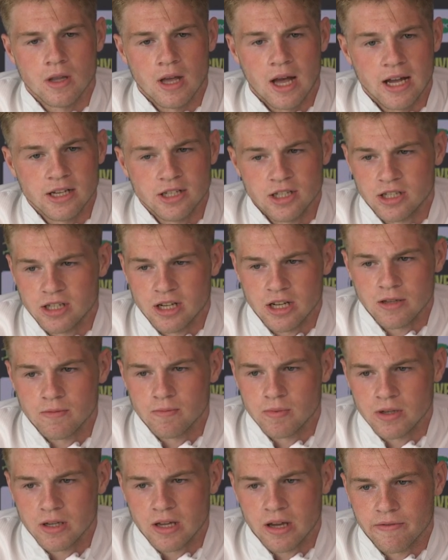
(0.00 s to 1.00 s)
As you
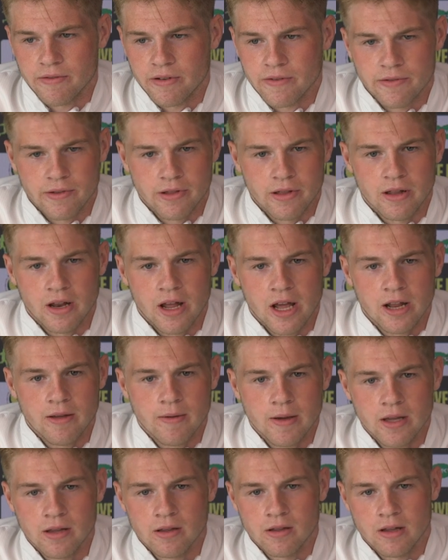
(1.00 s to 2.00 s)
said, we give everything
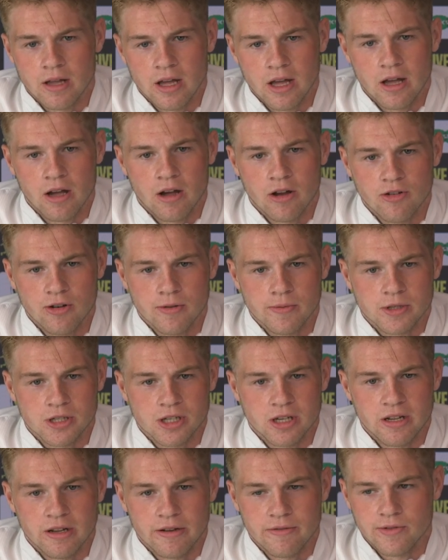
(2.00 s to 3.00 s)
anyway,
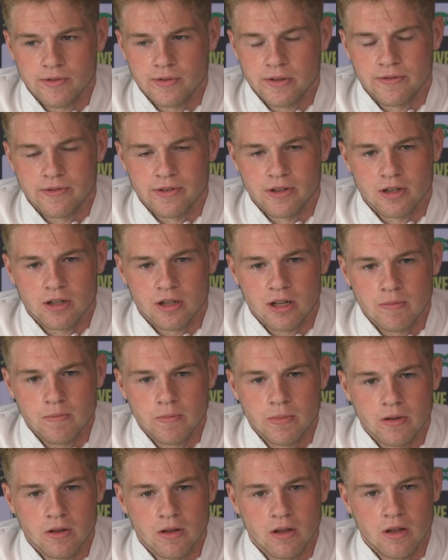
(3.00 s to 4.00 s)
100% every week for the
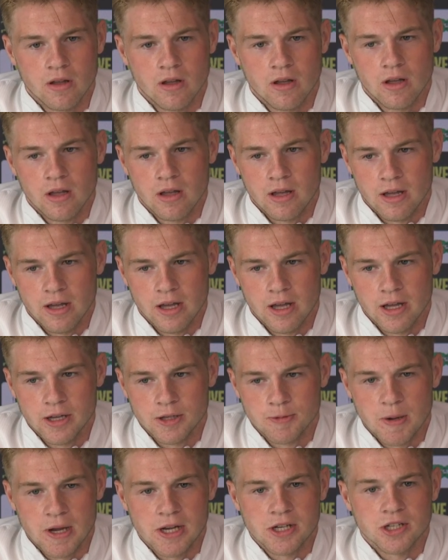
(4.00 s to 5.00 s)
club,
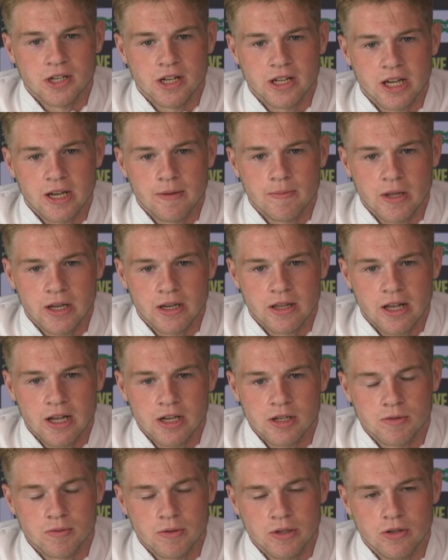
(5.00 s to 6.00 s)
especially in a game like
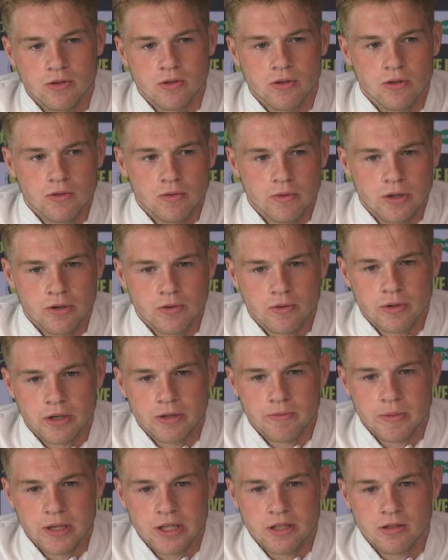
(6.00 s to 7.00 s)
this. We know what
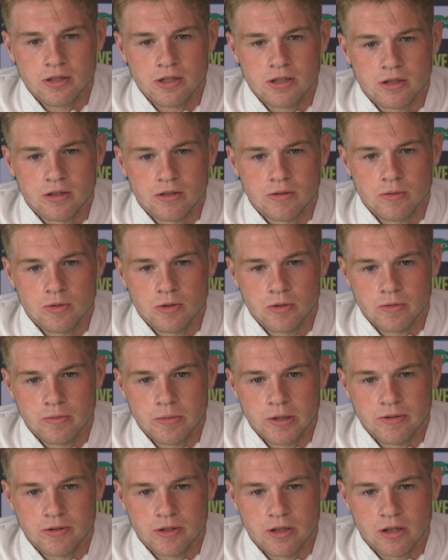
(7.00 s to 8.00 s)
it means. We know what it
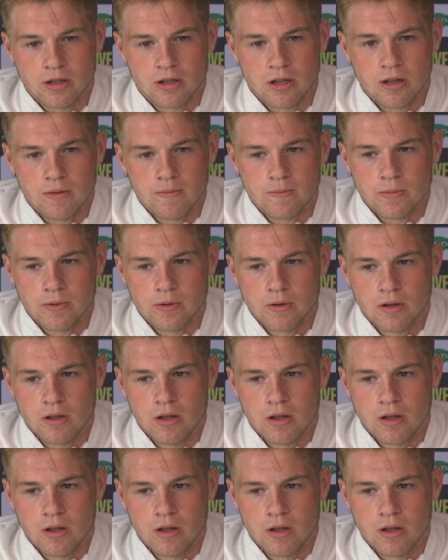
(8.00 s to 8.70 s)
means to the club.